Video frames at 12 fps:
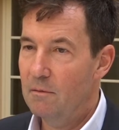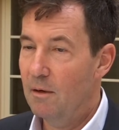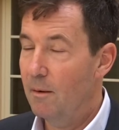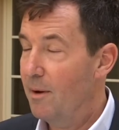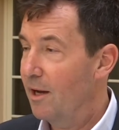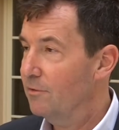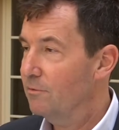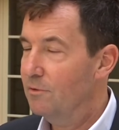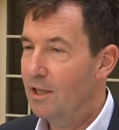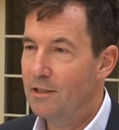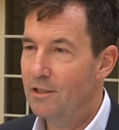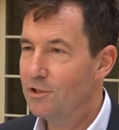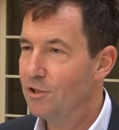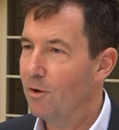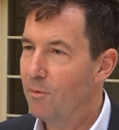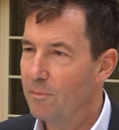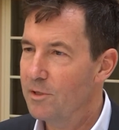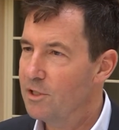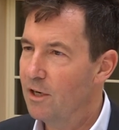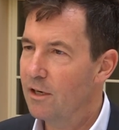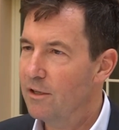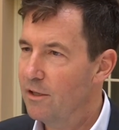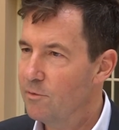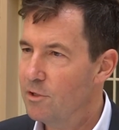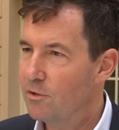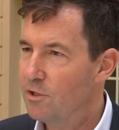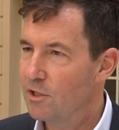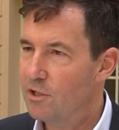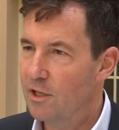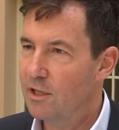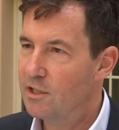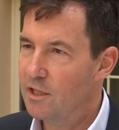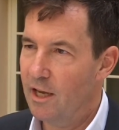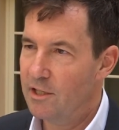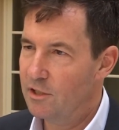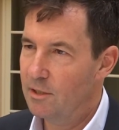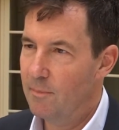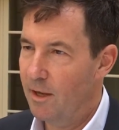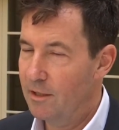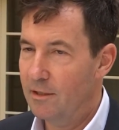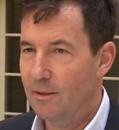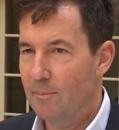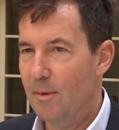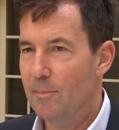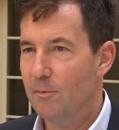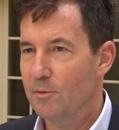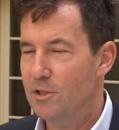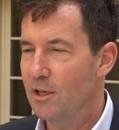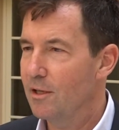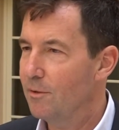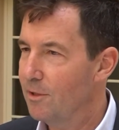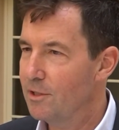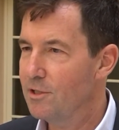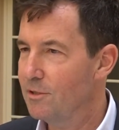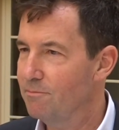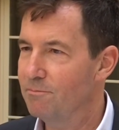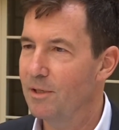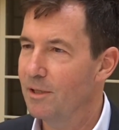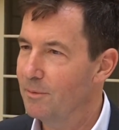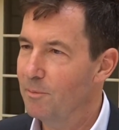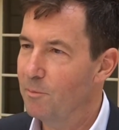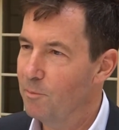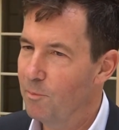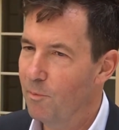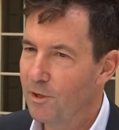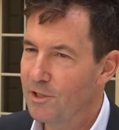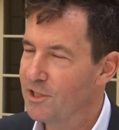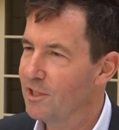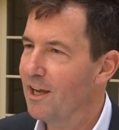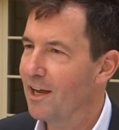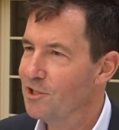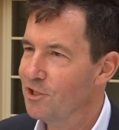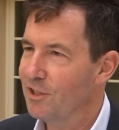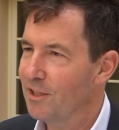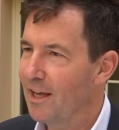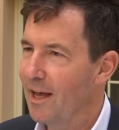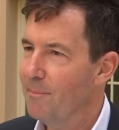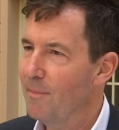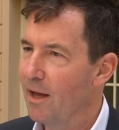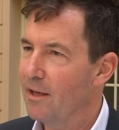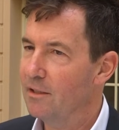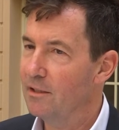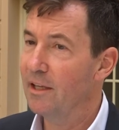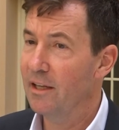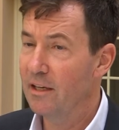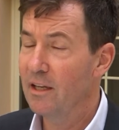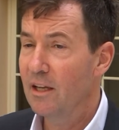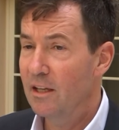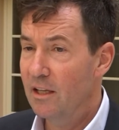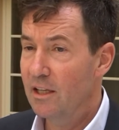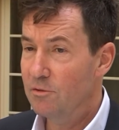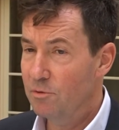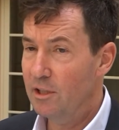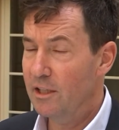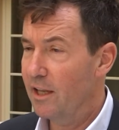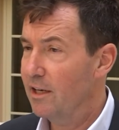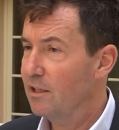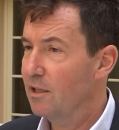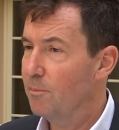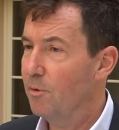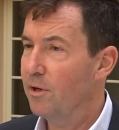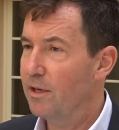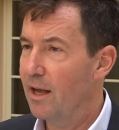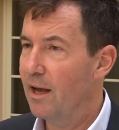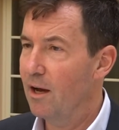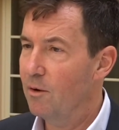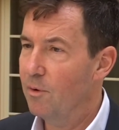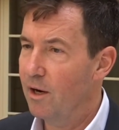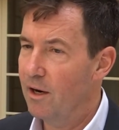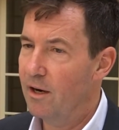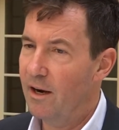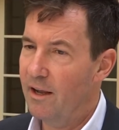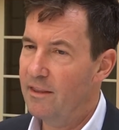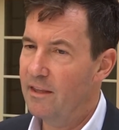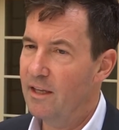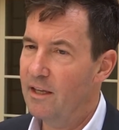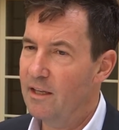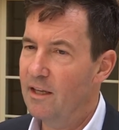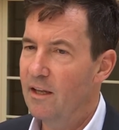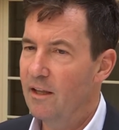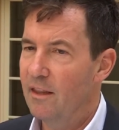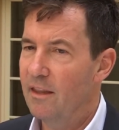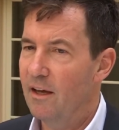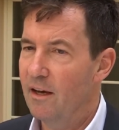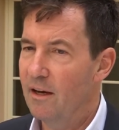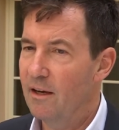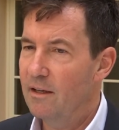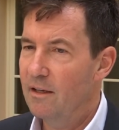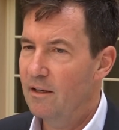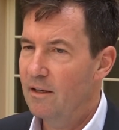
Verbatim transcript: about ten years ago when we started, there was no such thing as casualty modeling, and people would say to us, you know, what is a casualty cat model? And it's really getting to the point now where I think the